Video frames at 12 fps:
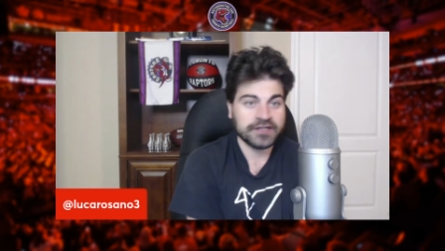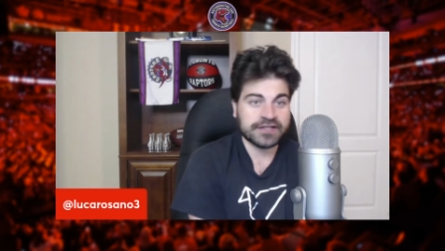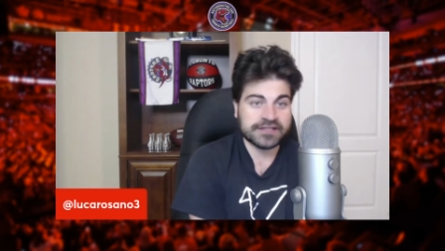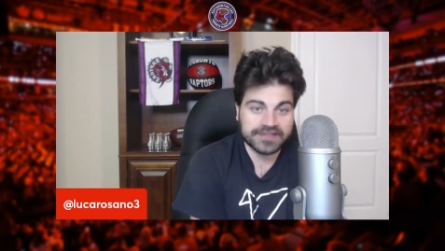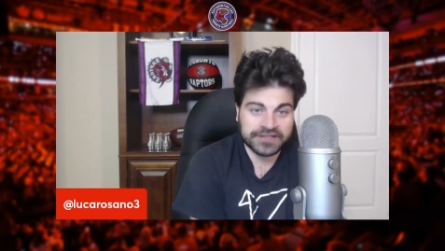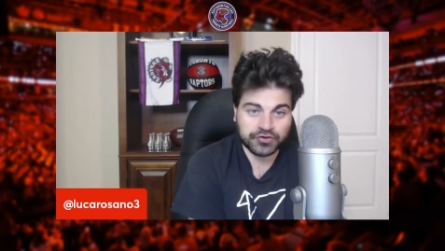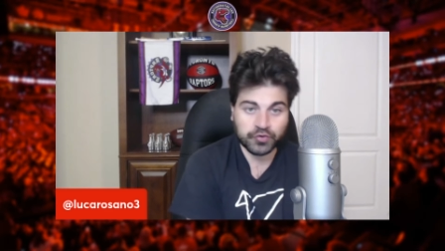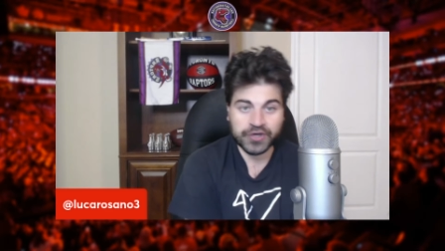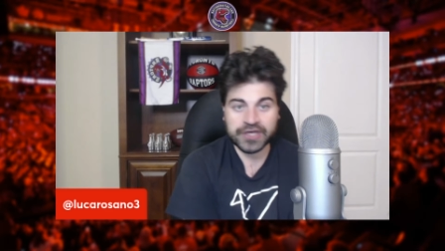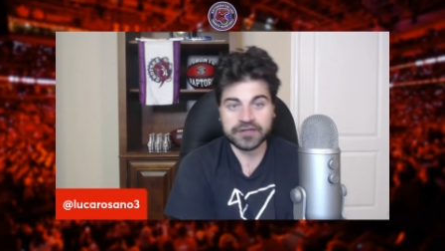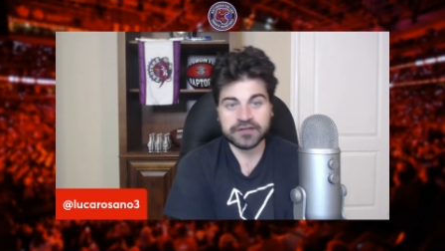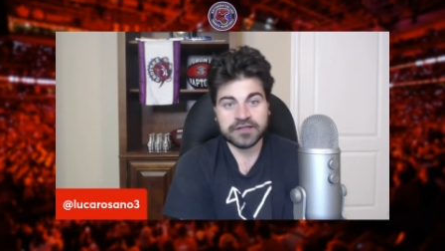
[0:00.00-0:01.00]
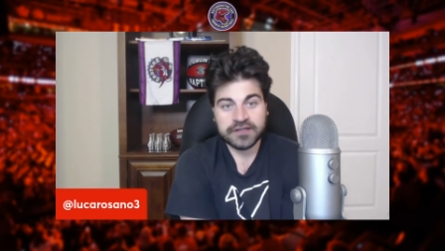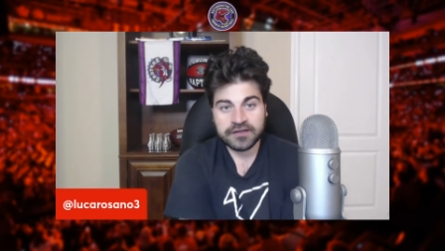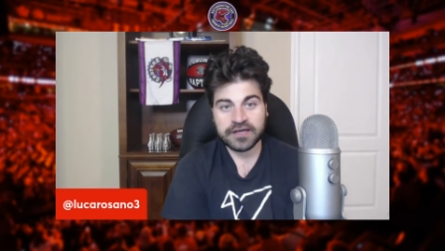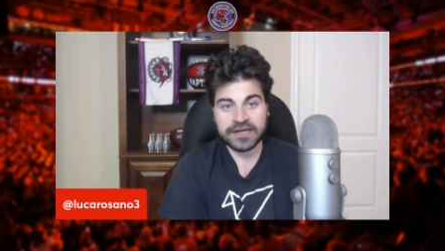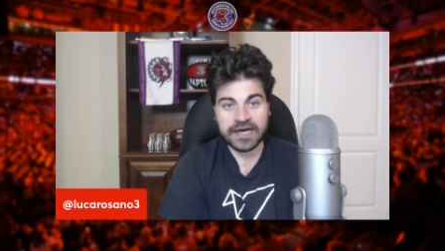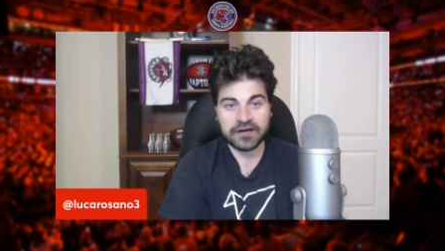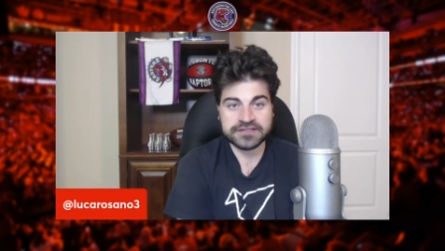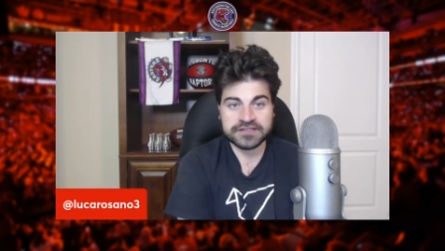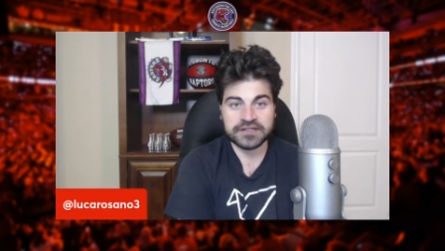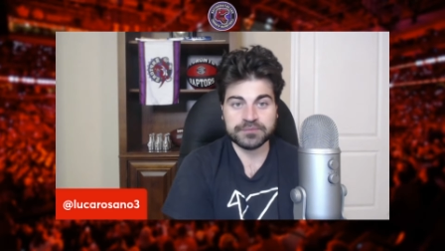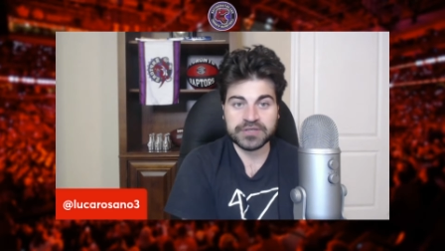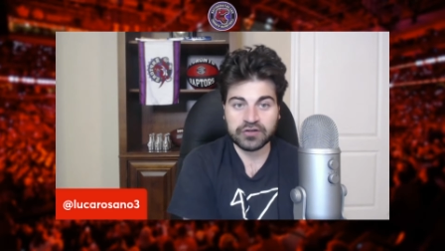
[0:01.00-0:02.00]
They didn't win. And now it's going
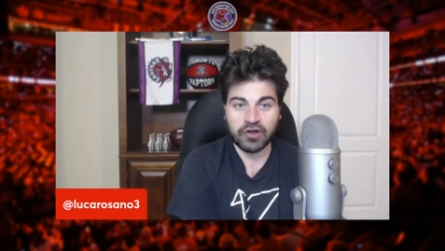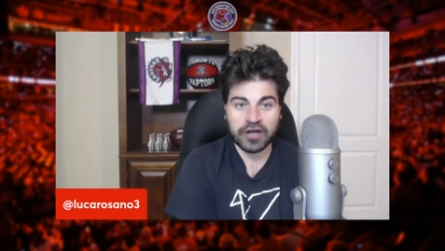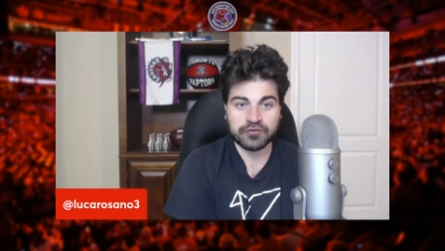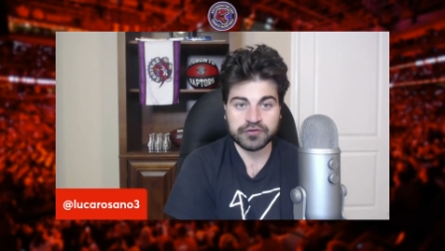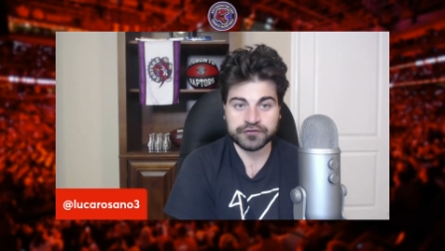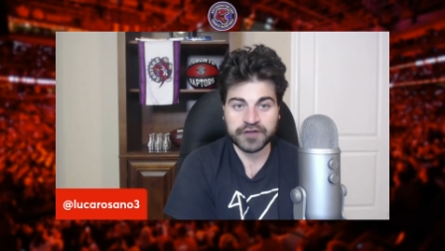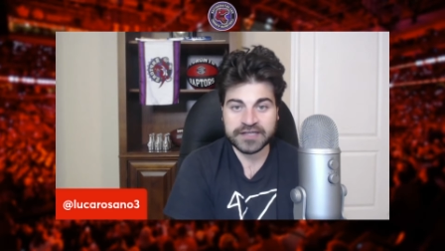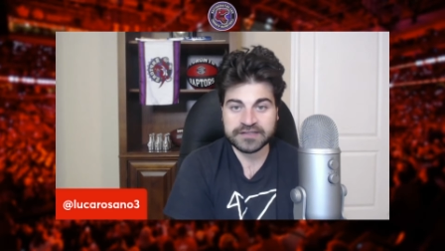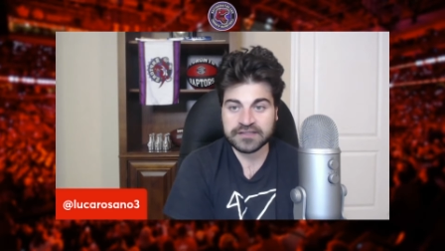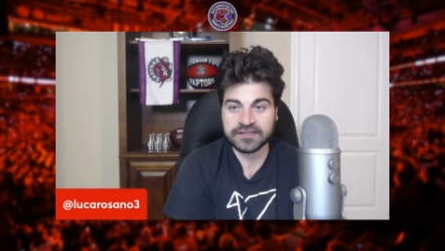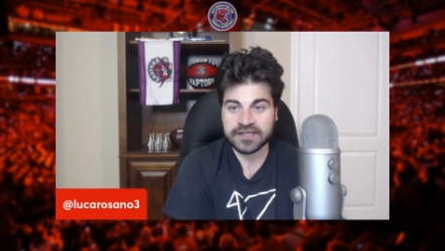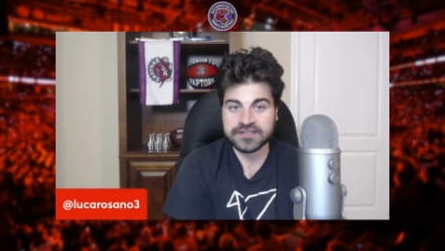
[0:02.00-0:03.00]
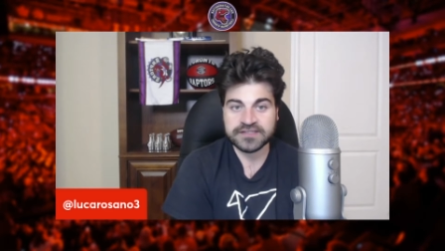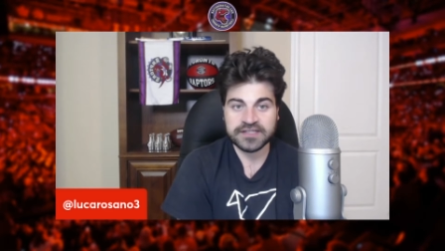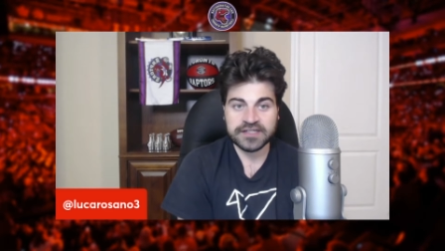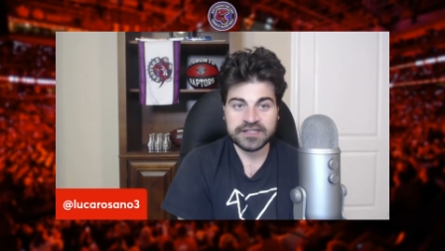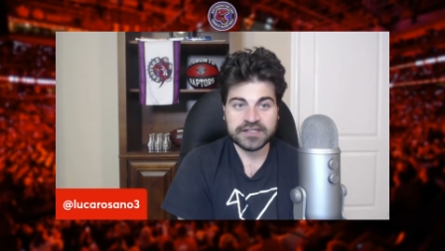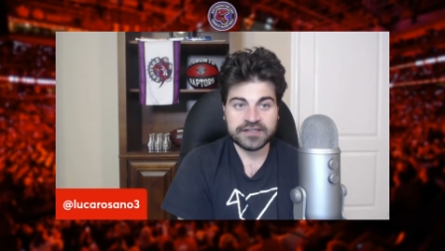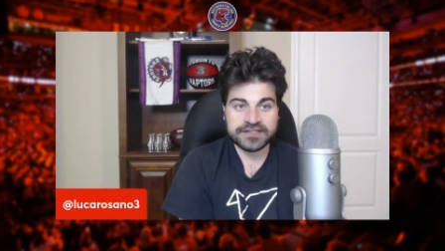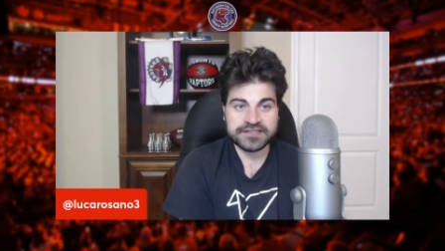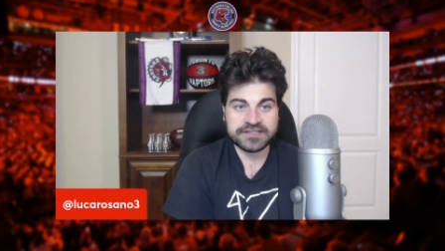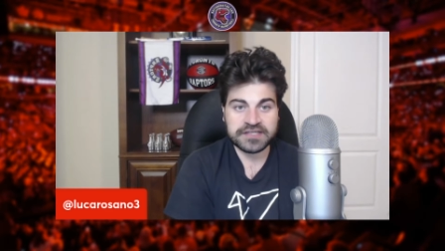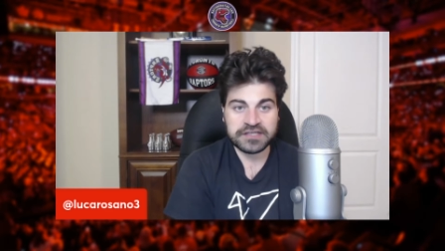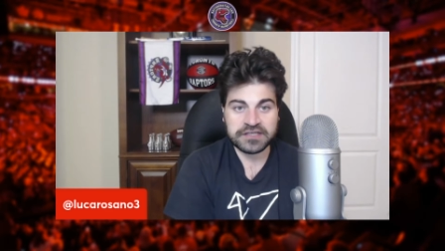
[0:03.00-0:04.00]
to be a lot of reflecting as this
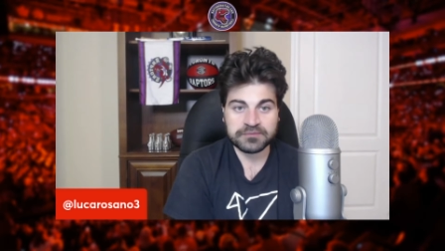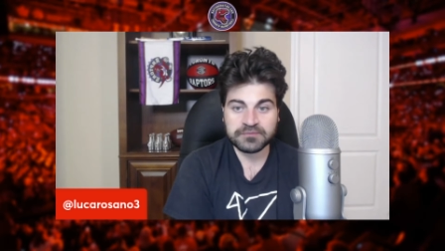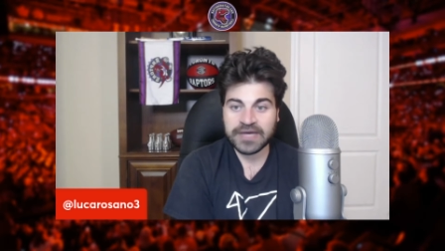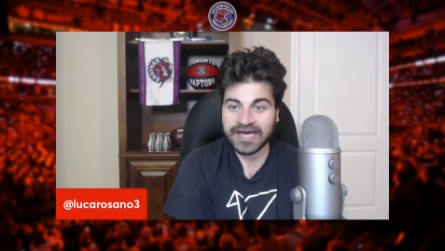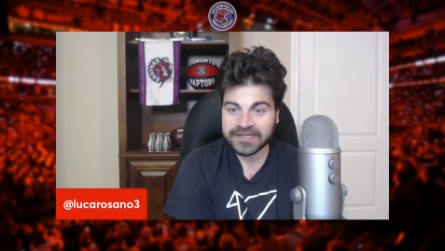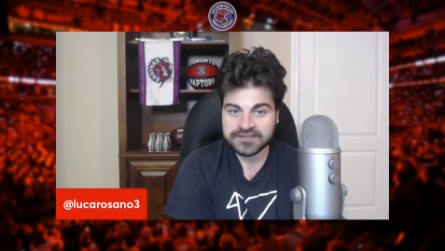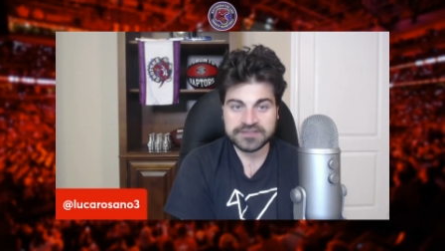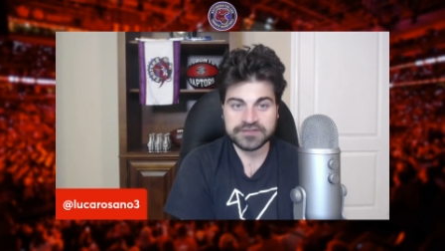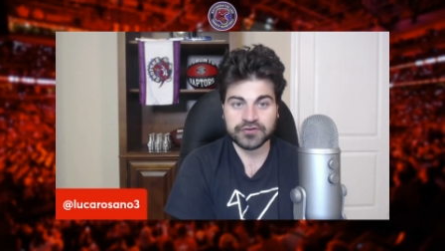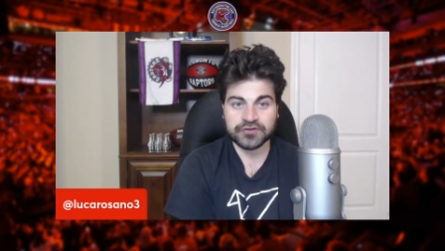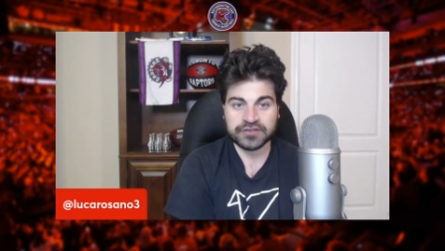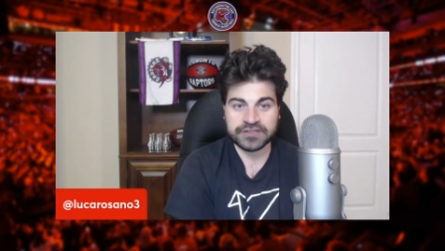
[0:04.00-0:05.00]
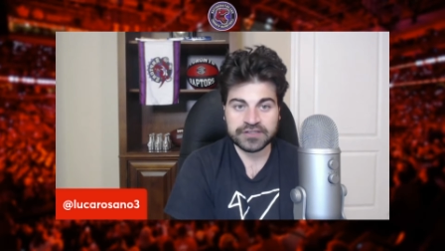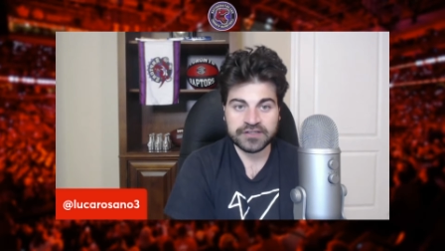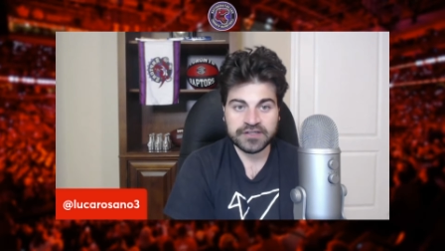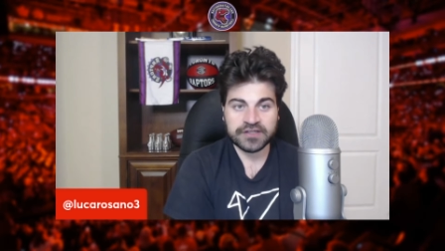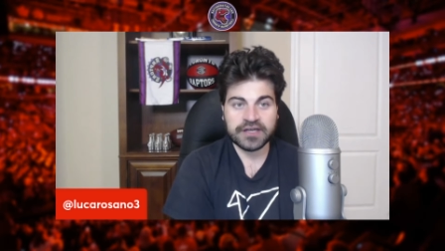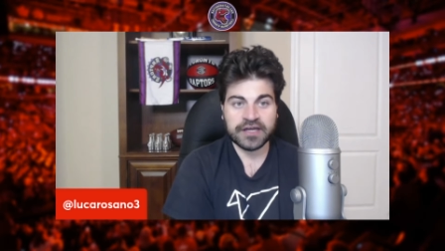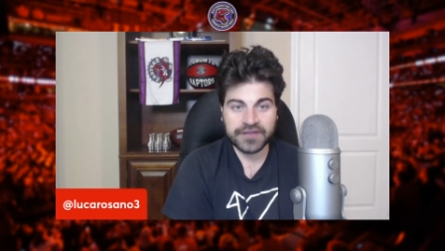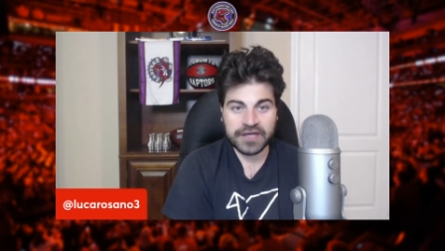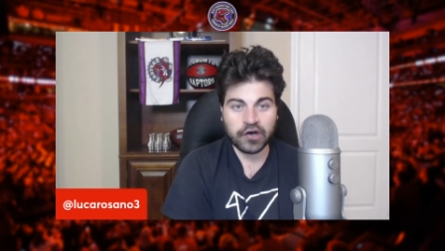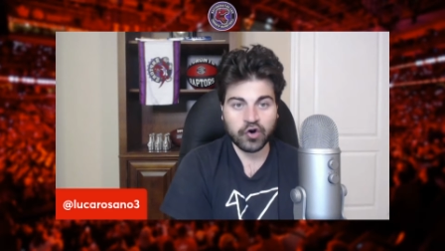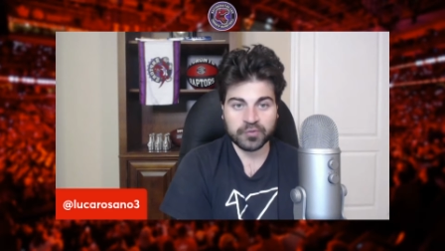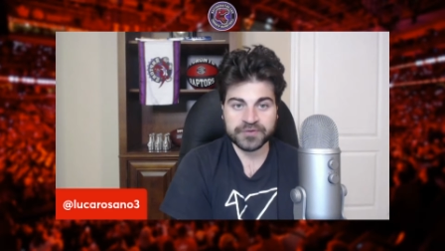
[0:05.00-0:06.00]
team exits early and they
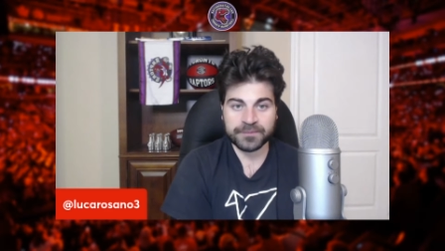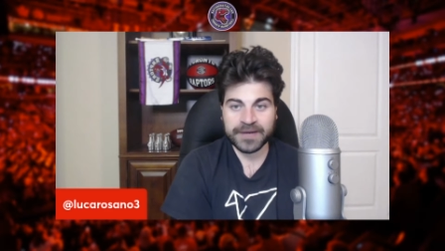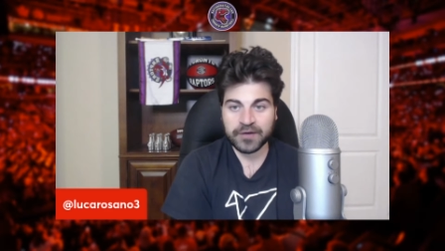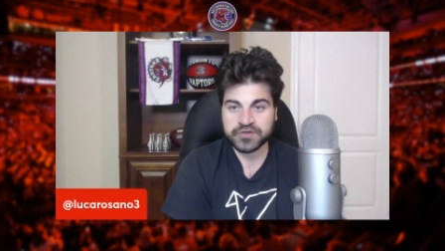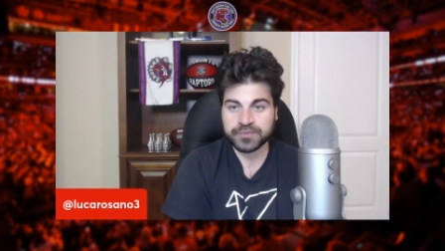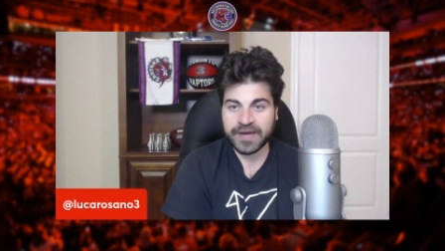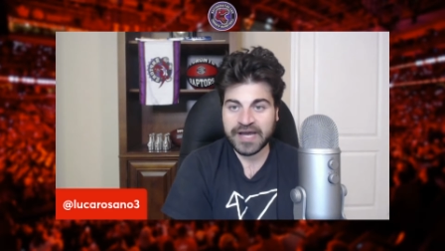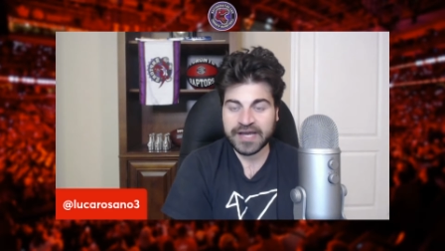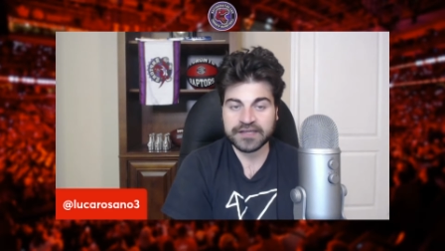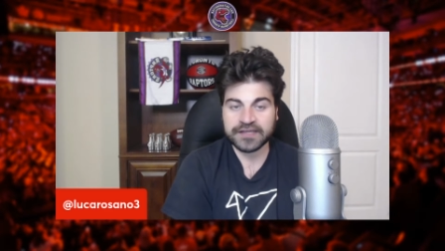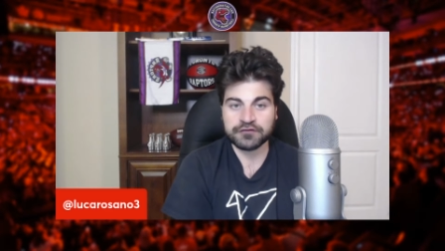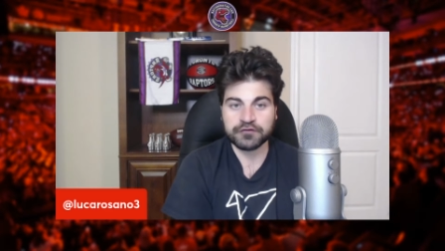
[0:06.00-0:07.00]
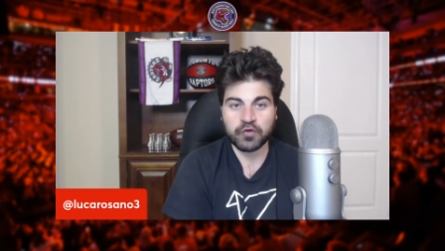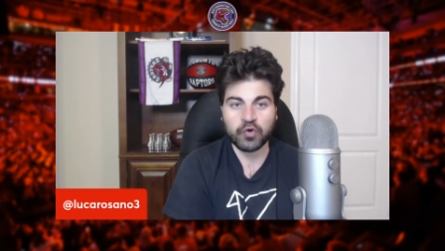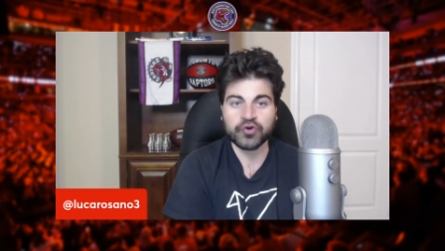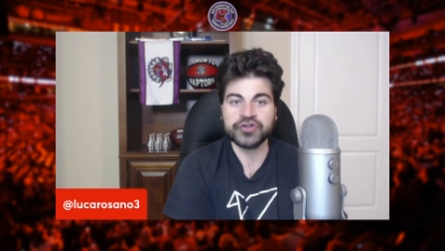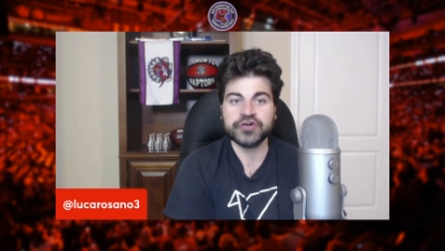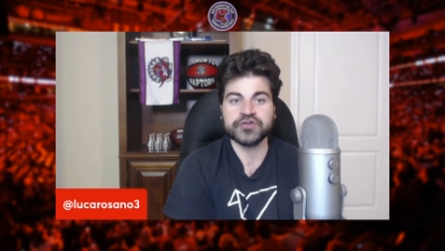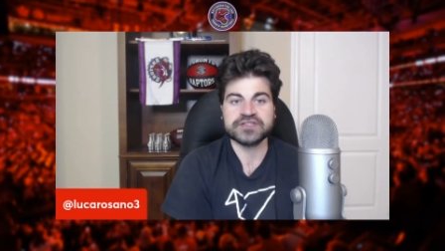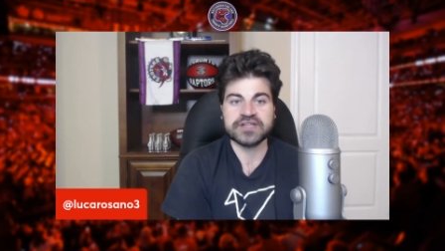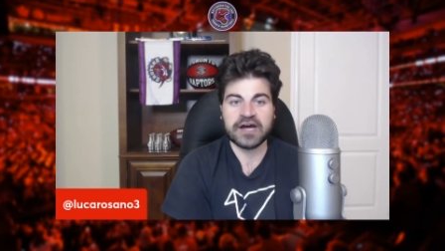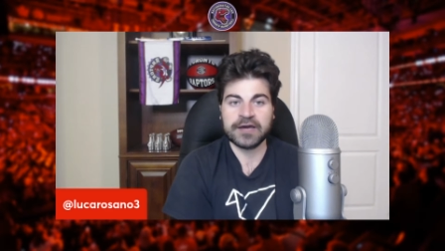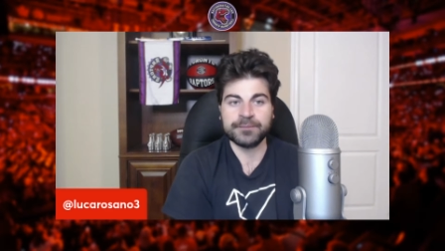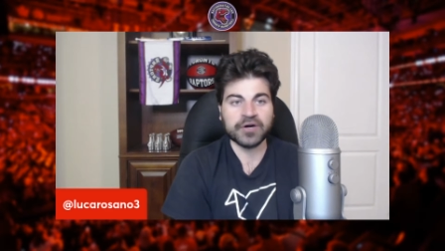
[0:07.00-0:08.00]
hope to bounce back in four years' time.